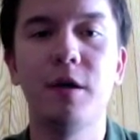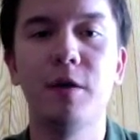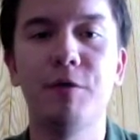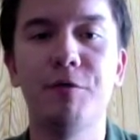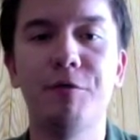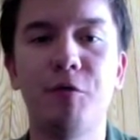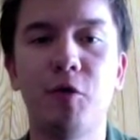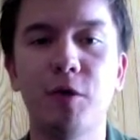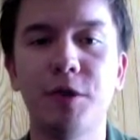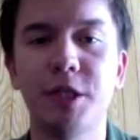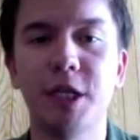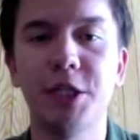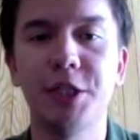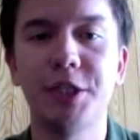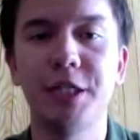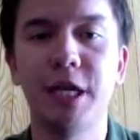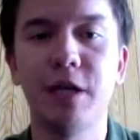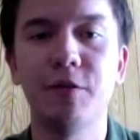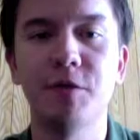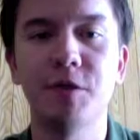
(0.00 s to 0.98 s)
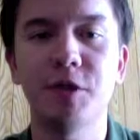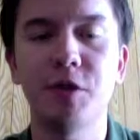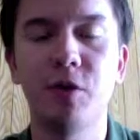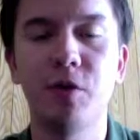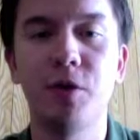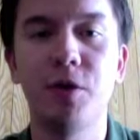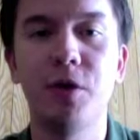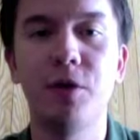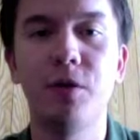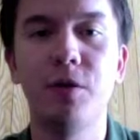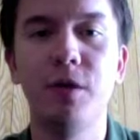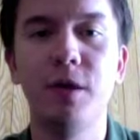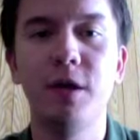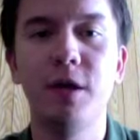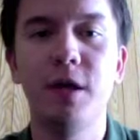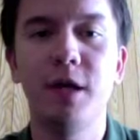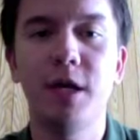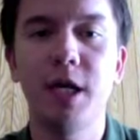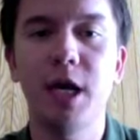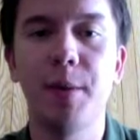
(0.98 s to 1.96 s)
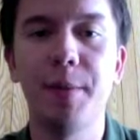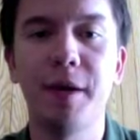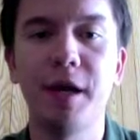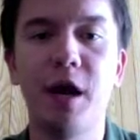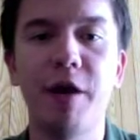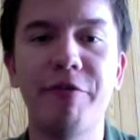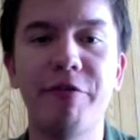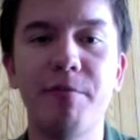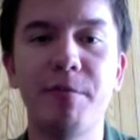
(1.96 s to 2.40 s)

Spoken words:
4 touchdowns total, coming off